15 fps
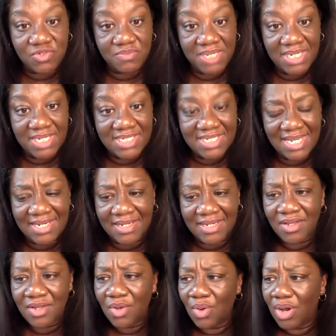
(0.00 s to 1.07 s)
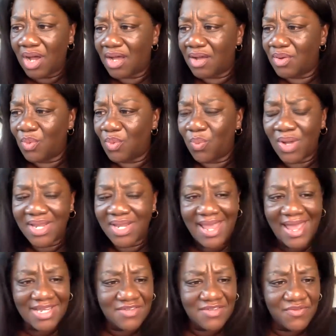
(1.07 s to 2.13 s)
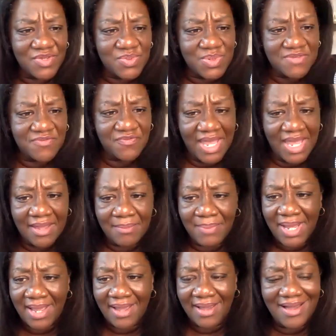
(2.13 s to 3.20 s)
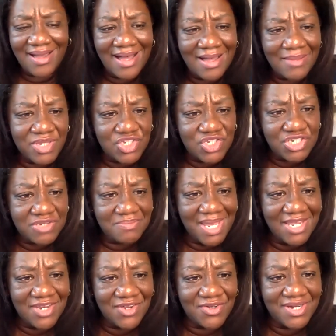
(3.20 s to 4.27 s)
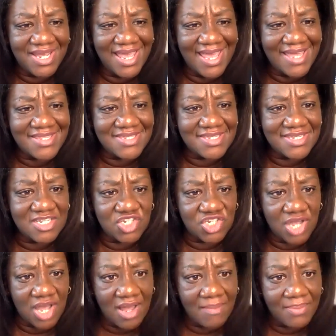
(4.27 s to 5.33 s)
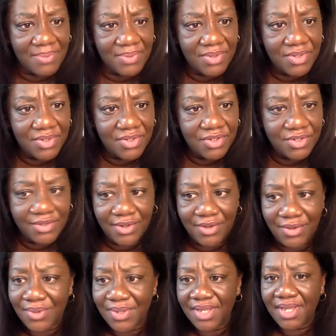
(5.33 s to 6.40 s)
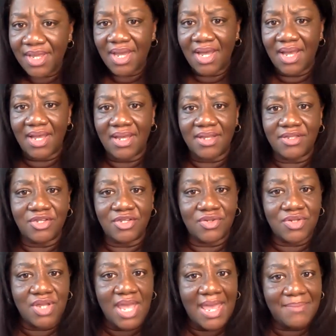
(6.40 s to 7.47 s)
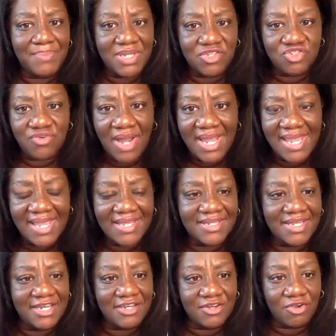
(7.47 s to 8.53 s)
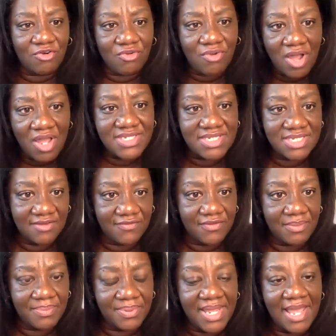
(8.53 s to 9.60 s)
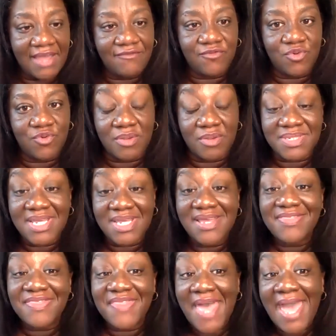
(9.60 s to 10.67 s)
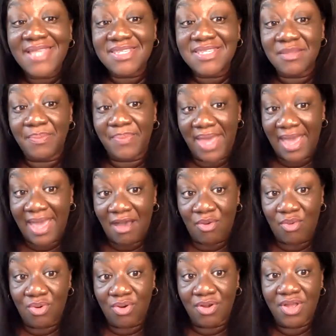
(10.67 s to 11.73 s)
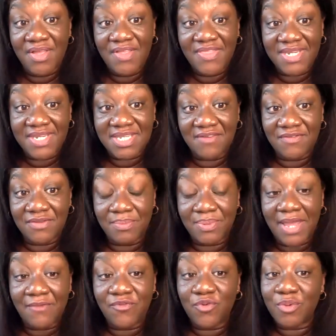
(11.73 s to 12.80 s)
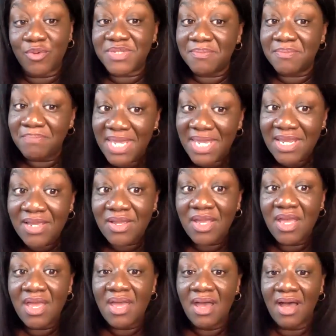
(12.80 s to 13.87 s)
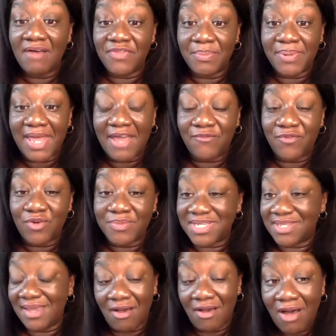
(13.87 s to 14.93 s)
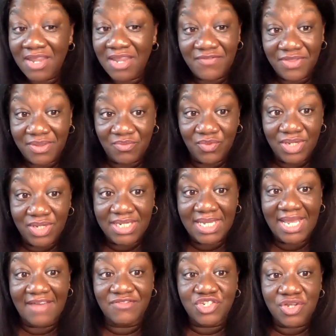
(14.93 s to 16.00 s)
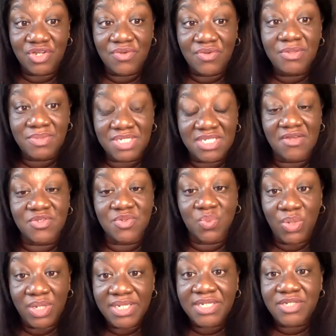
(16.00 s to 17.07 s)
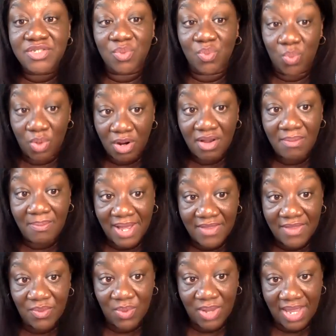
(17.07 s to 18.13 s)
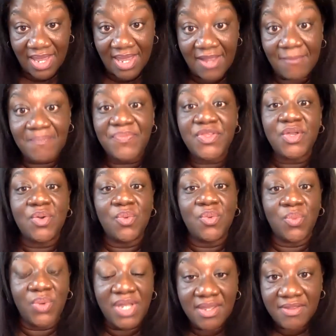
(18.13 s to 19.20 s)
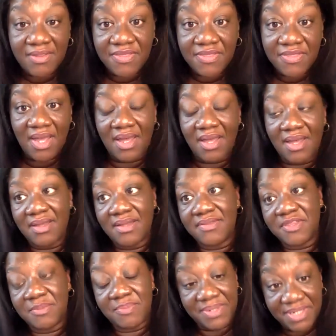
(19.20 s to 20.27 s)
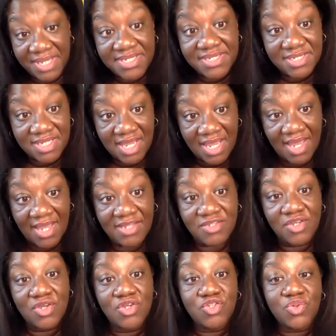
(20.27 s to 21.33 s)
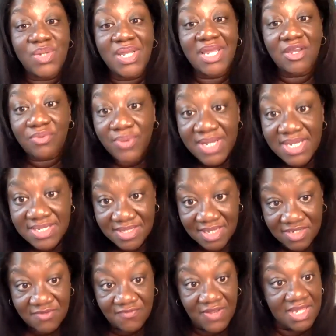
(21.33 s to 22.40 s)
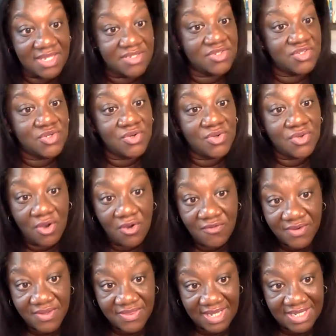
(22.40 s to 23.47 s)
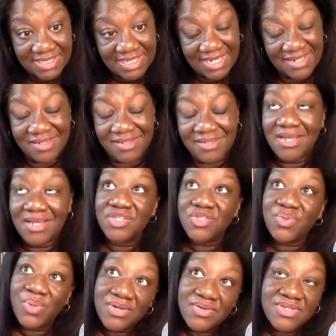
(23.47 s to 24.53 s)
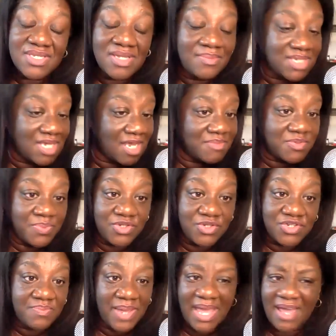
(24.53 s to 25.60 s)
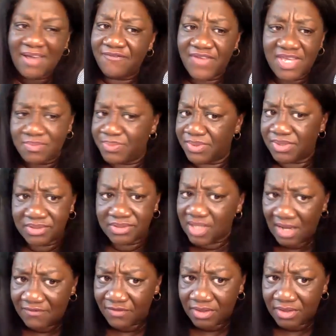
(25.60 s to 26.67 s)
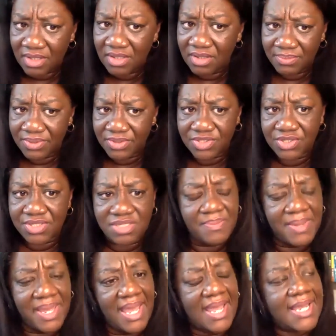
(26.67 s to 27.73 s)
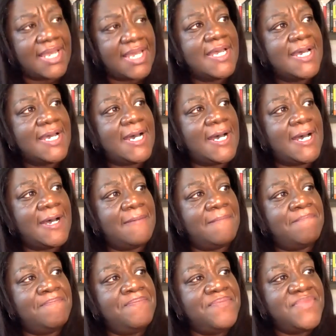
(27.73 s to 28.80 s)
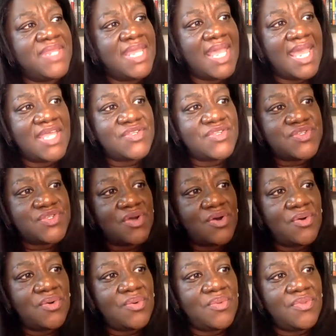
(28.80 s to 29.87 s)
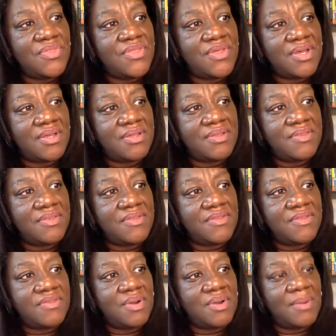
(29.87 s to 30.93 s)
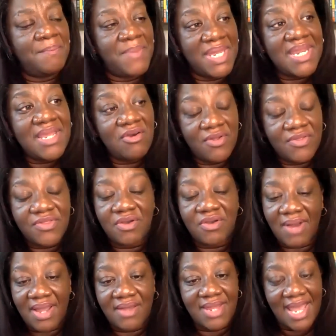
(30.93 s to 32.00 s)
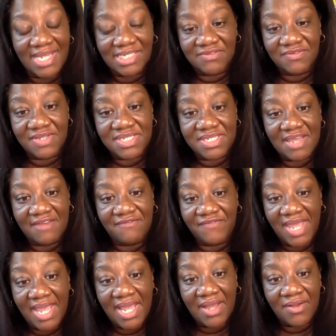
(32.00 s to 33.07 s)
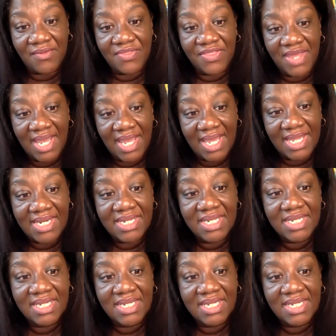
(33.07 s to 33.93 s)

media data. One activist was found by a comment she made on an Etsy shop. Had been triangulated across different platforms. That's the power that is given platforms. Many of the platforms, I think all of them really, have shown themselves willing to work, by the way, with the police state to increase that surveillance, to turn over that data. Twitter sometimes pushes back, Facebook never pushes back. And so the many on the ground activists have found that